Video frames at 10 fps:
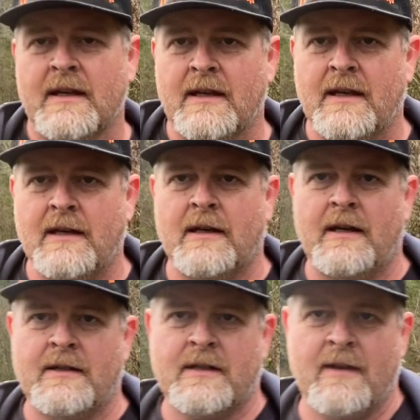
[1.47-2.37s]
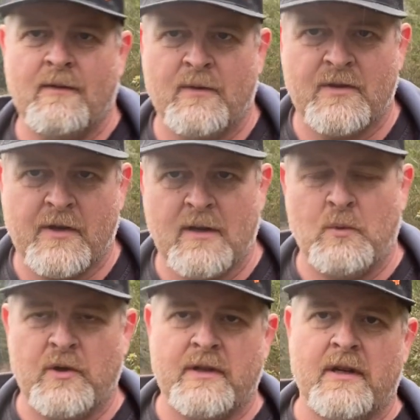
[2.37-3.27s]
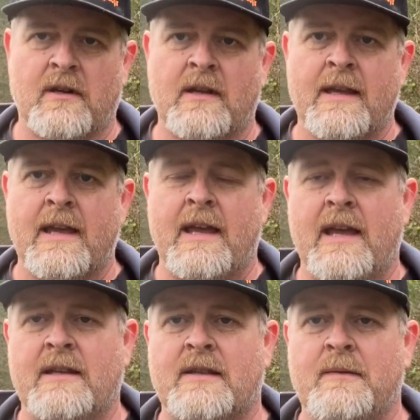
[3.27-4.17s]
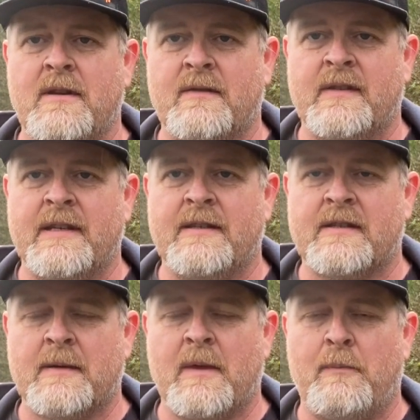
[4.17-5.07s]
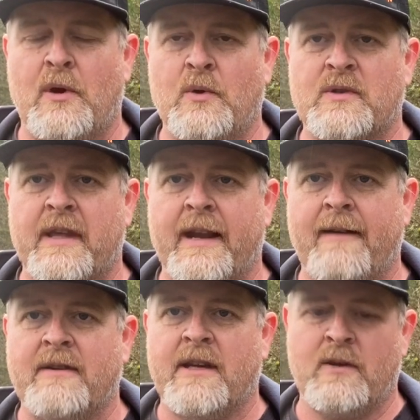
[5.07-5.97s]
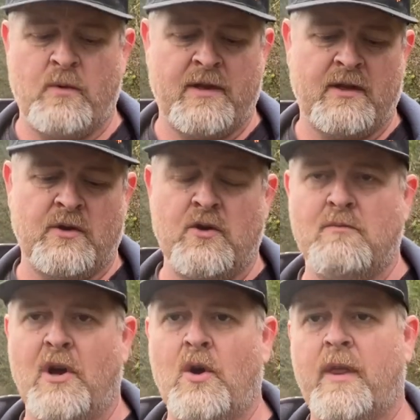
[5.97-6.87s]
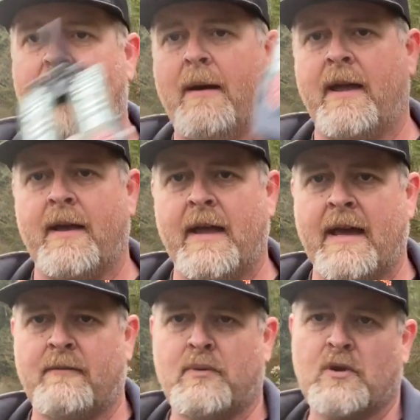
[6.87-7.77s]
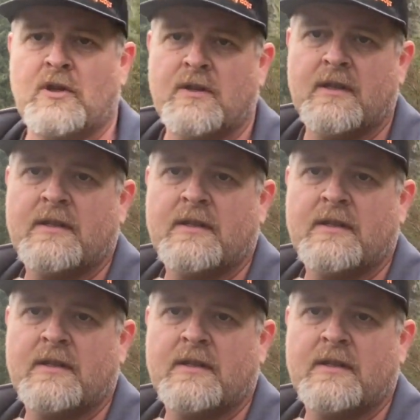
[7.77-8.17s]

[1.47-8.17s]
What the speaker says: Hey guys, Kevin with Starkey Boys here. Hey, some of you have seen some of the posts that I've done with this new bow that I have purchased.